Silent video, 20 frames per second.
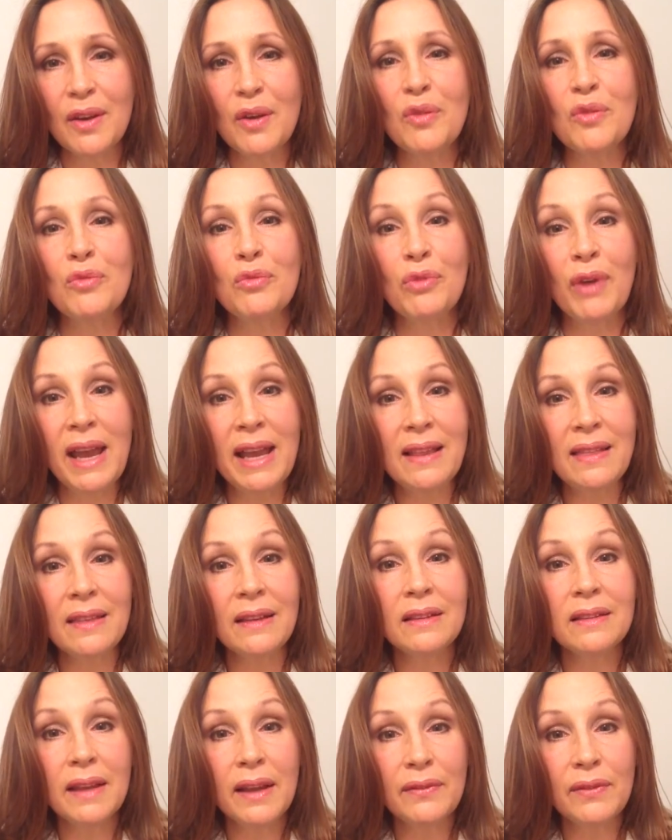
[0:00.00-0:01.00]
rate the
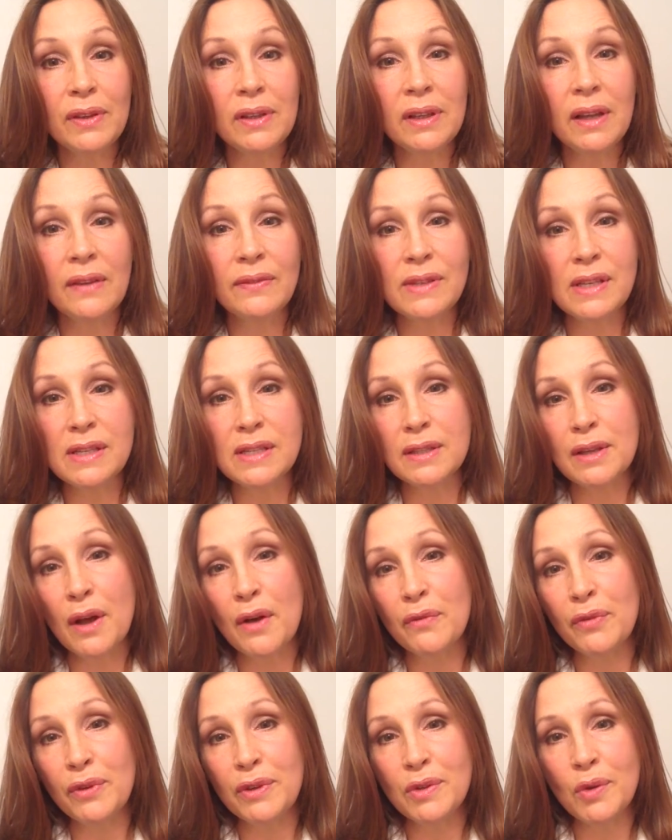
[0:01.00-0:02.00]
level of
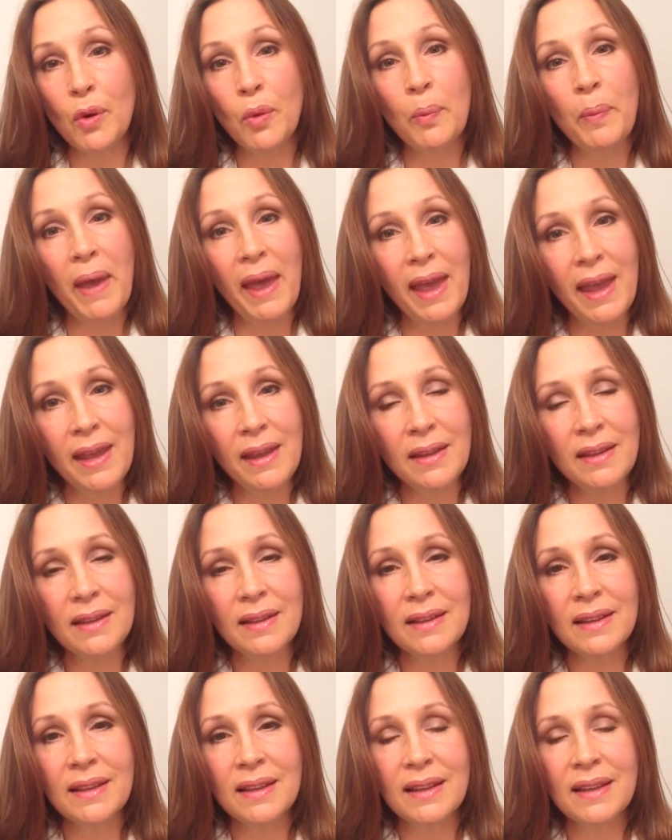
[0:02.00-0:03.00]
discomfort or pain,
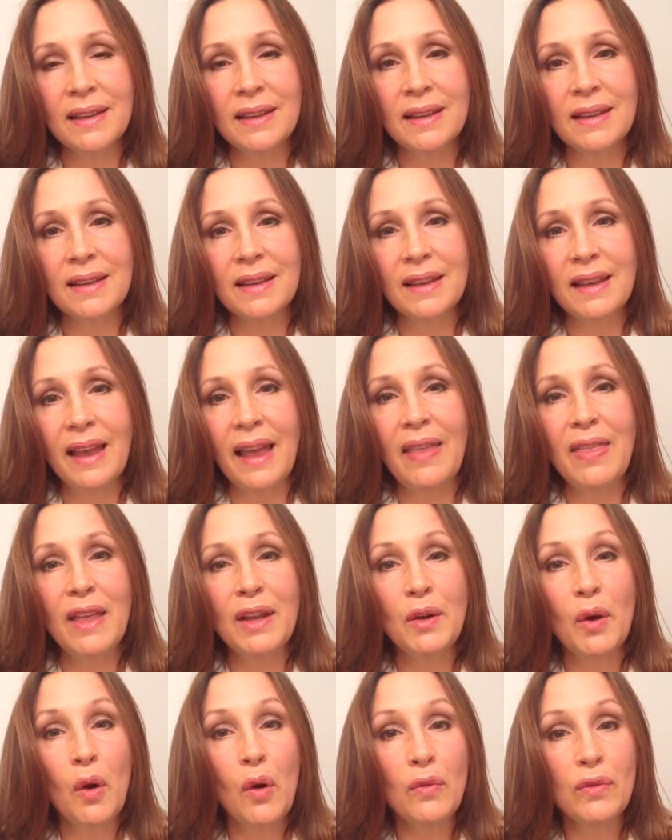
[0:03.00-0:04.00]
and then
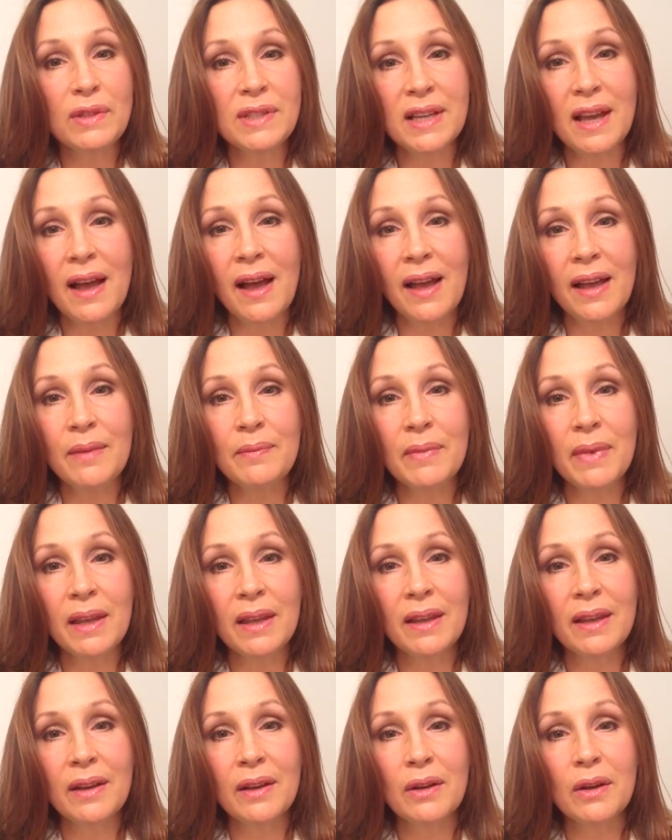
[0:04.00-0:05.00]
over time,
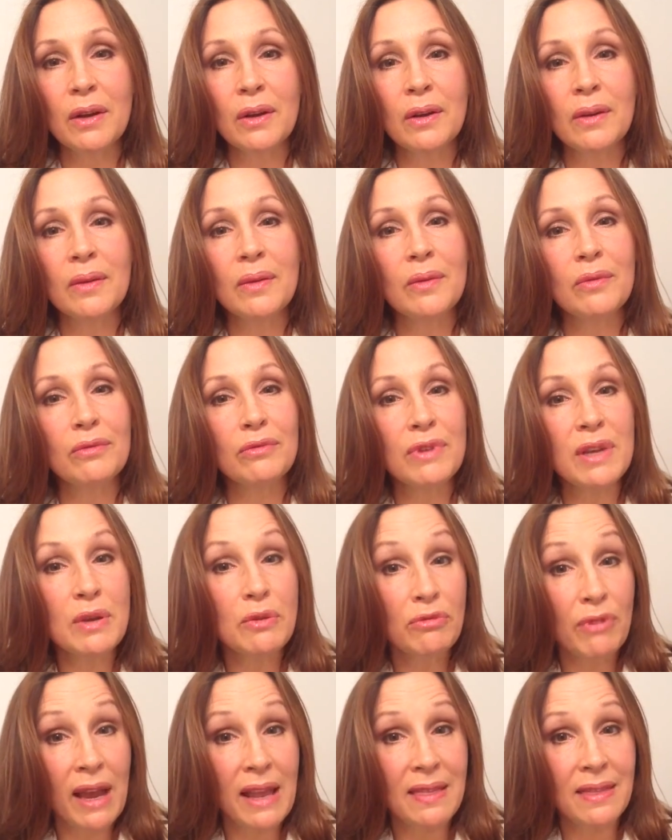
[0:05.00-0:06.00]

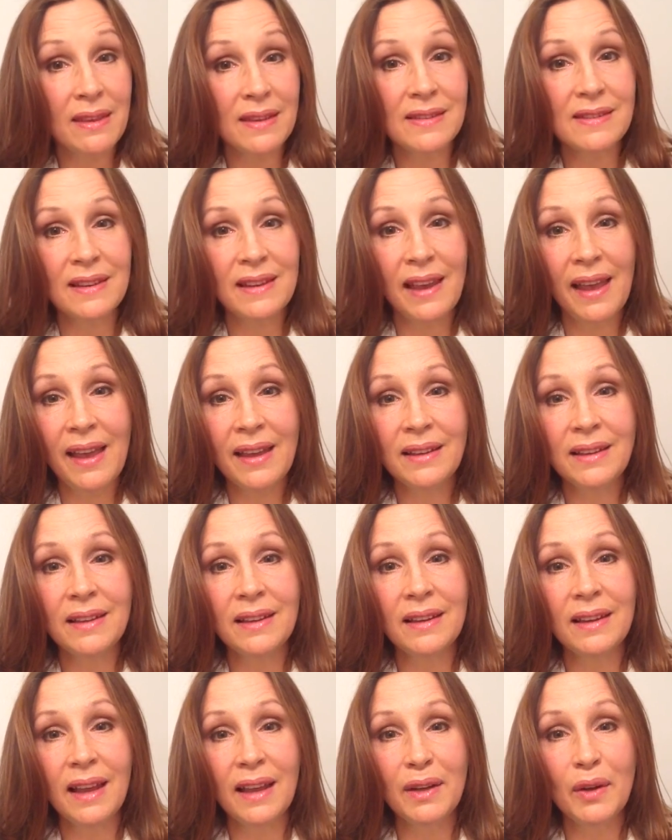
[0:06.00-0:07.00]
re-rate this again
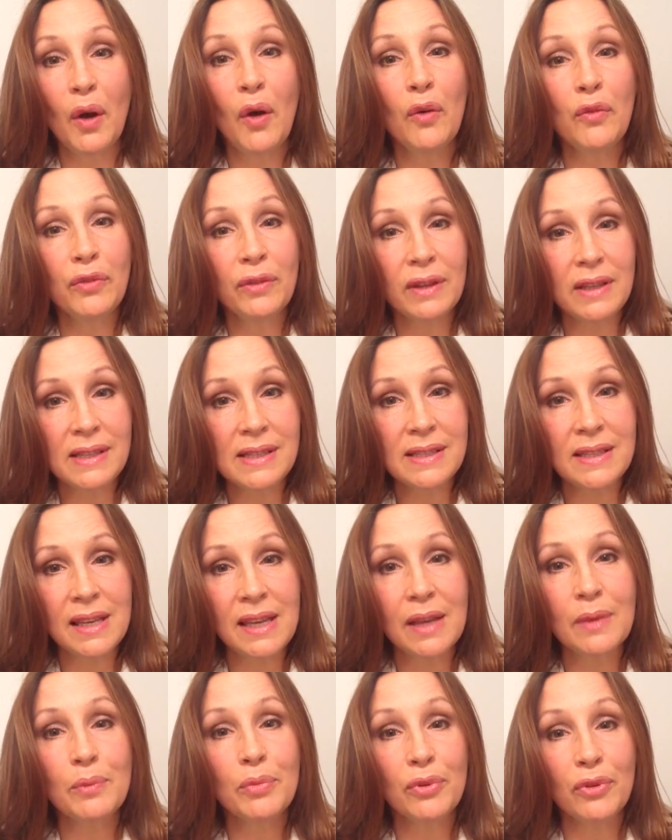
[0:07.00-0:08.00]
and hopefully see
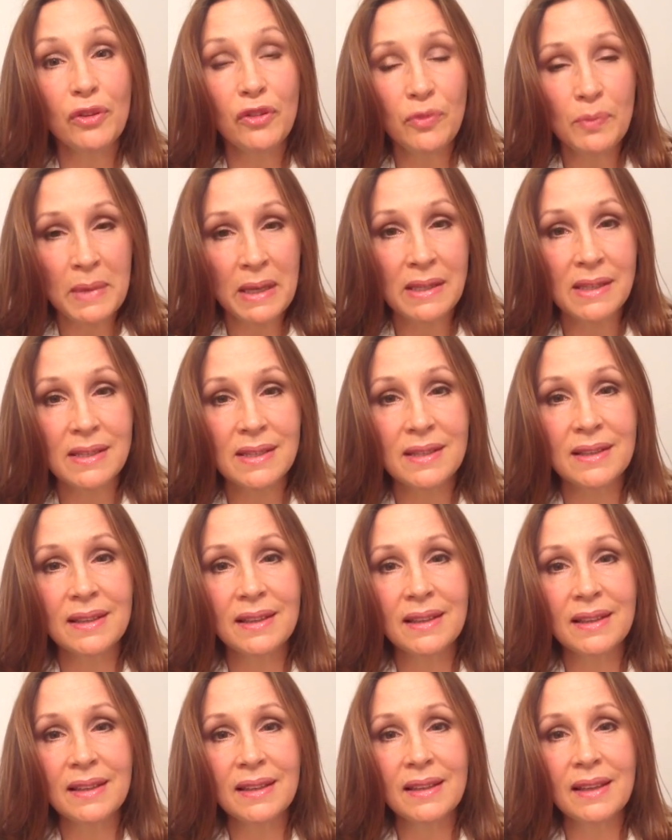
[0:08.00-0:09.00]
improvements
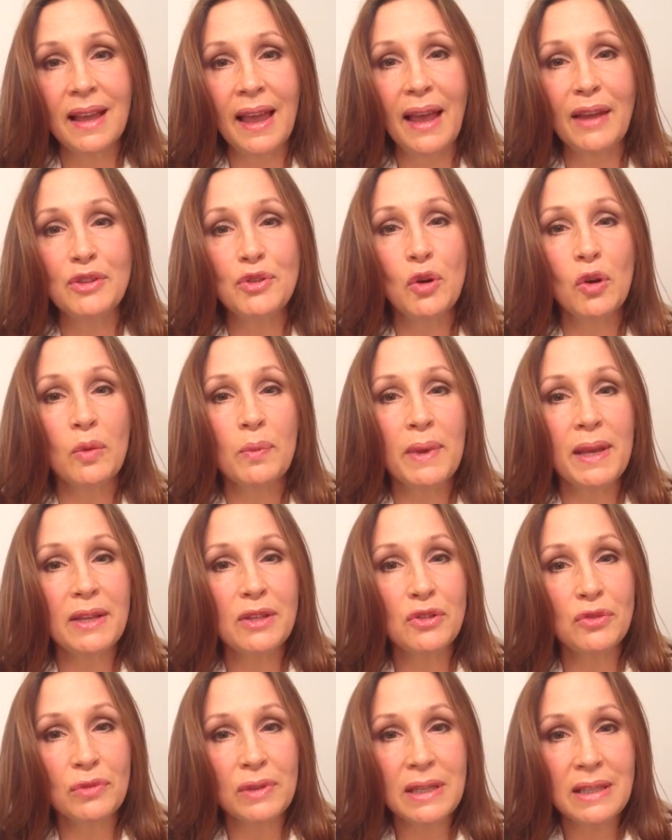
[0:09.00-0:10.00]
as you are being
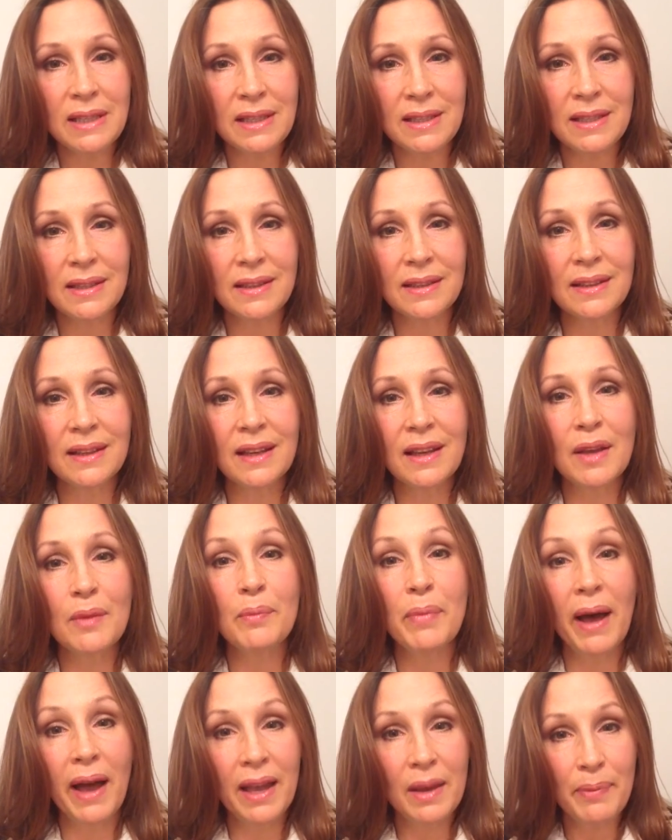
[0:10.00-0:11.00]
treated
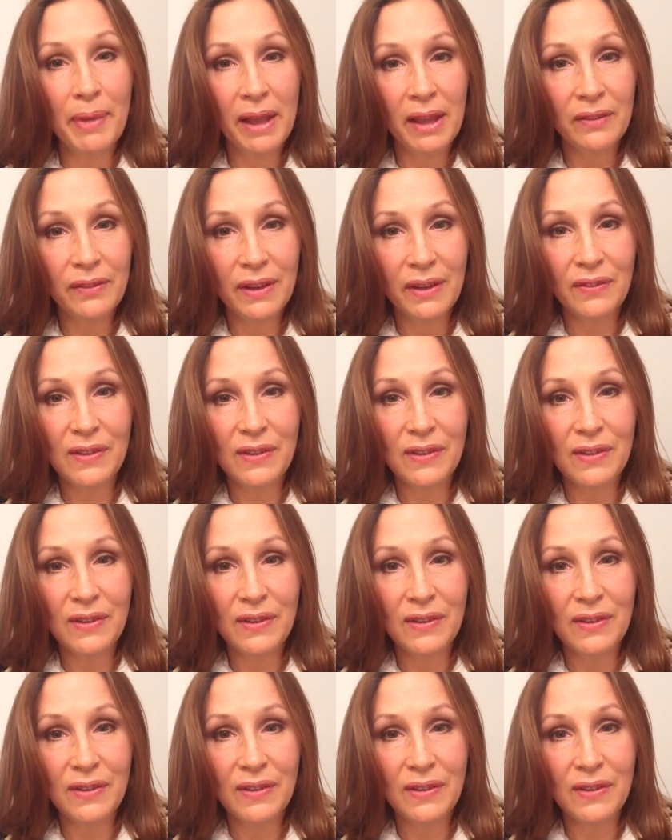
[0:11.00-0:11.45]
by a pelvic